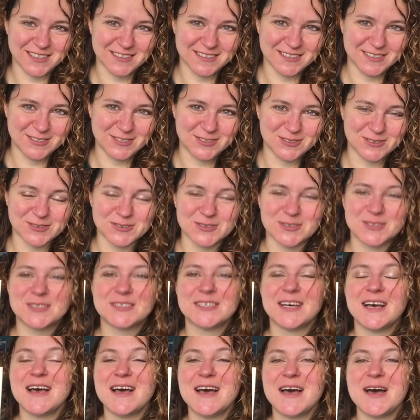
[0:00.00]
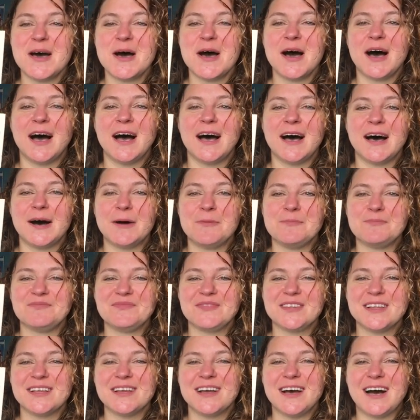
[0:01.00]
the truth.
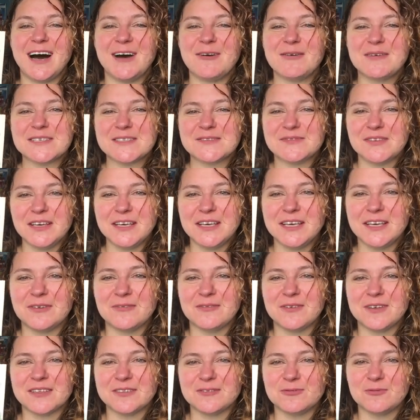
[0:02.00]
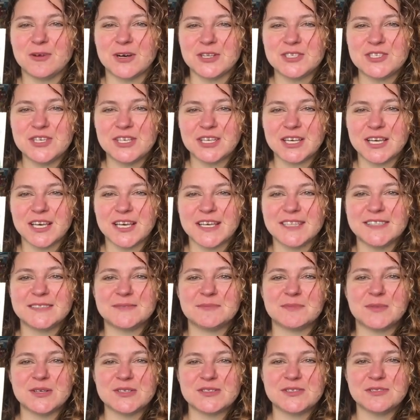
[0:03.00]
I was thinking when watching it,
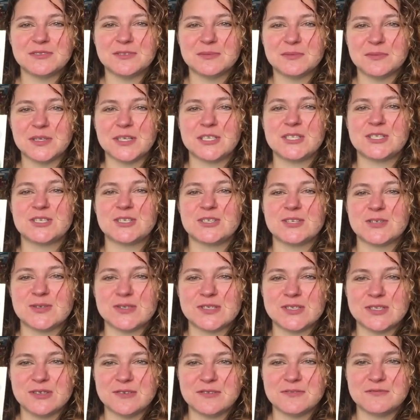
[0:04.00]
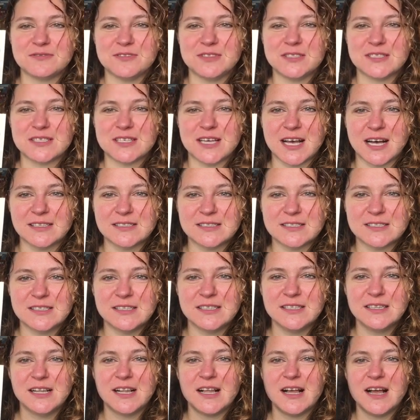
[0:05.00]
most of the pictures you see of this
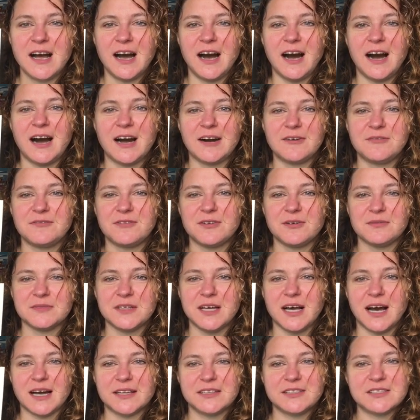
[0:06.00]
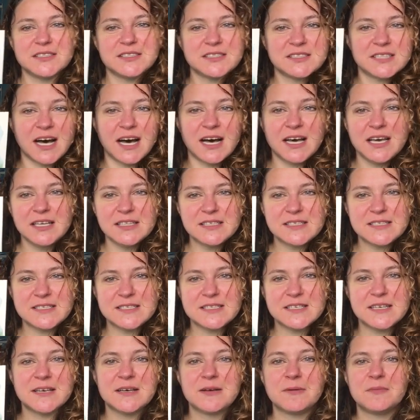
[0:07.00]
castle are from the other sides,
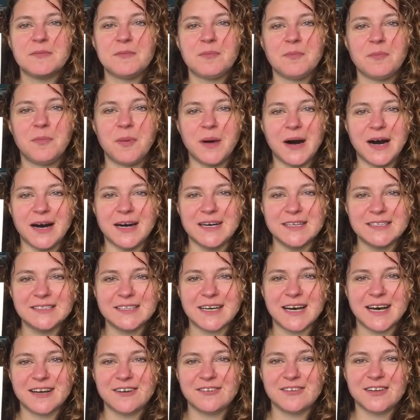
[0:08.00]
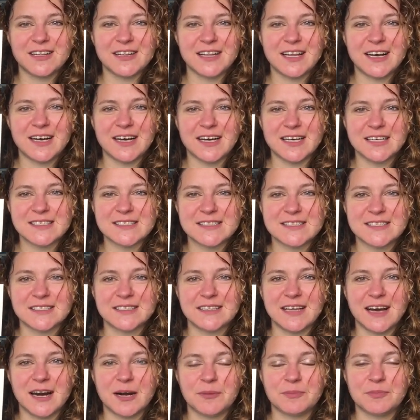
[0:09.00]
but I realized that
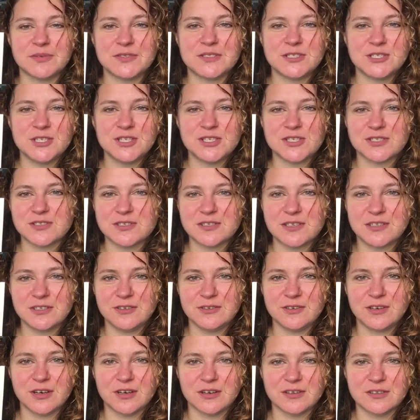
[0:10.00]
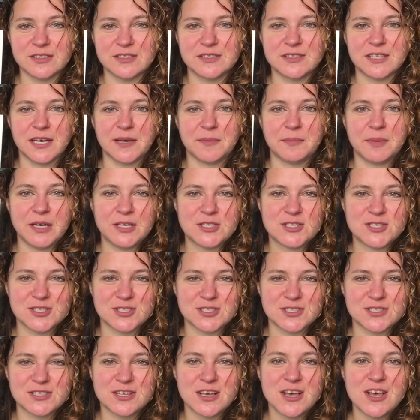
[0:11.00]
are positions that you can only take
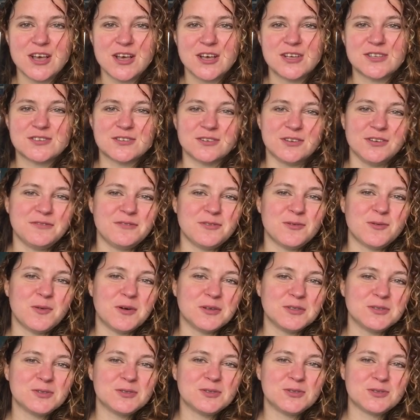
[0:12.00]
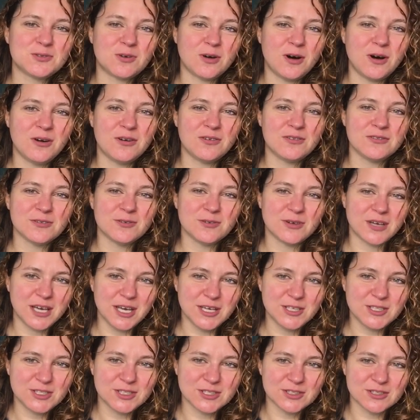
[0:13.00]
pictures. So if you want to draw on
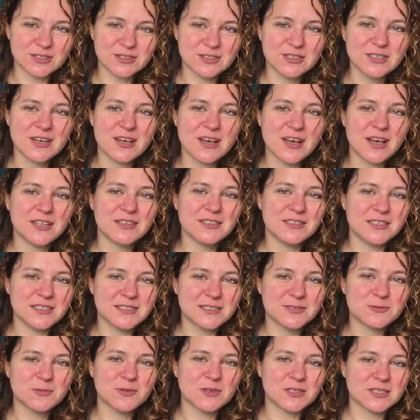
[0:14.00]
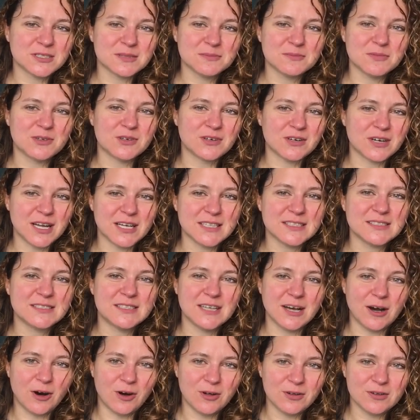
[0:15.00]
location, this was more or less the
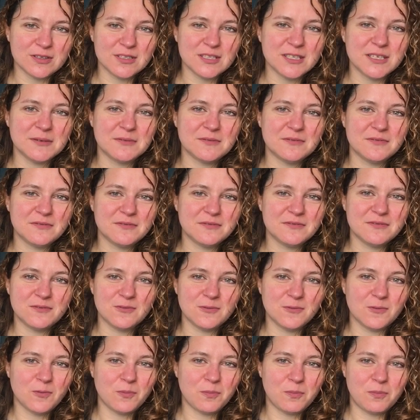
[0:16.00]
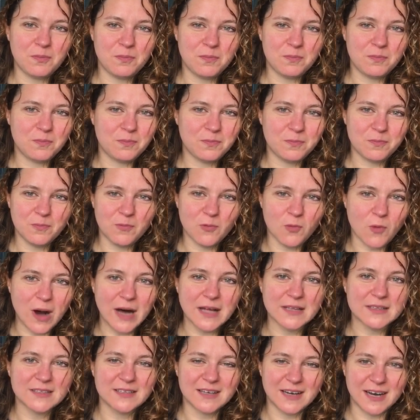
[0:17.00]
only
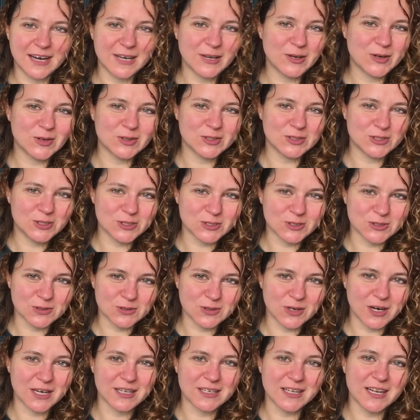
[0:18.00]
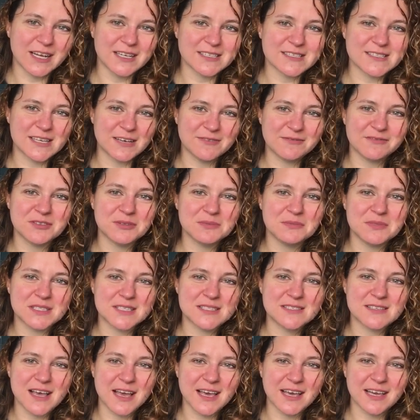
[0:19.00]
one I could do, unless I would be
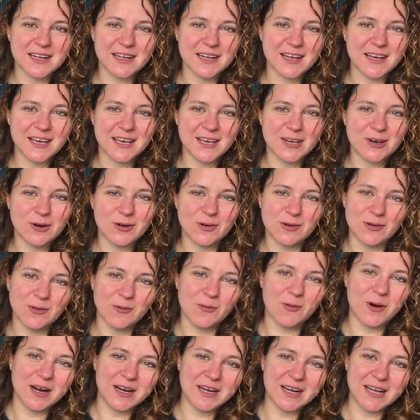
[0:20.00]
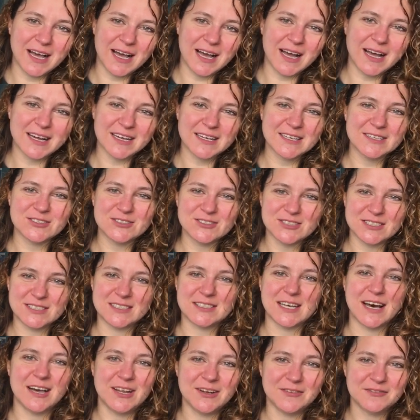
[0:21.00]
staying like on one leg on the
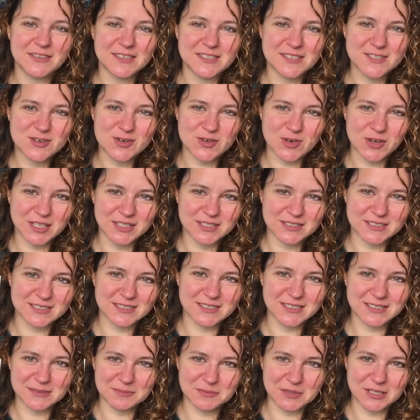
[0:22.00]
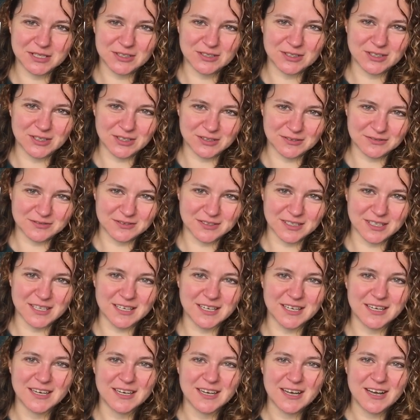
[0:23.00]
side of the street in the middle of
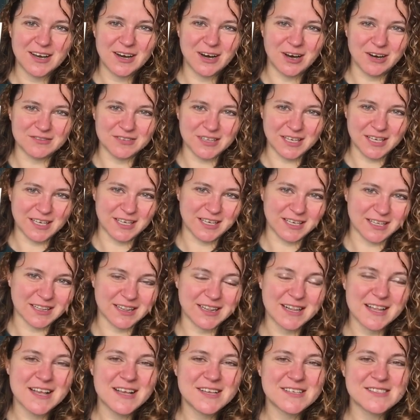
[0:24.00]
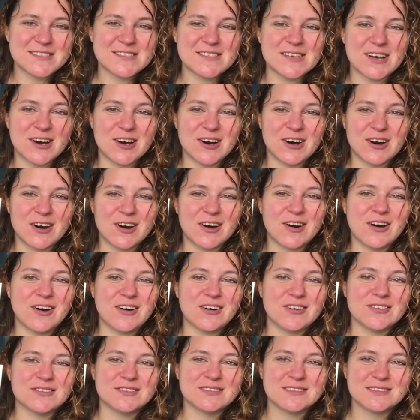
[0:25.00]
the hill.
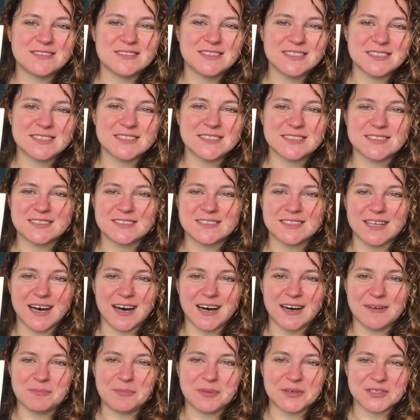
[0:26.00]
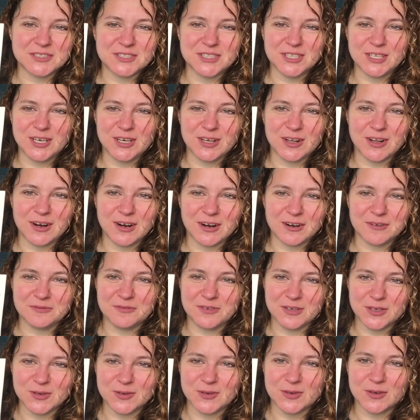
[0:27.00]
So this is a particular
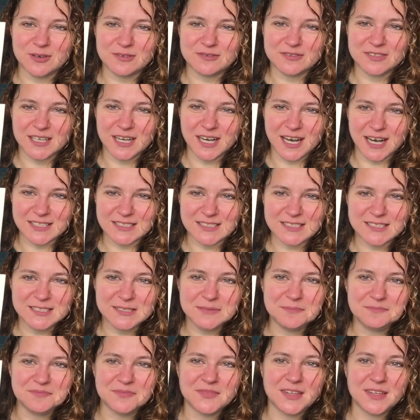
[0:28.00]
view of the castle.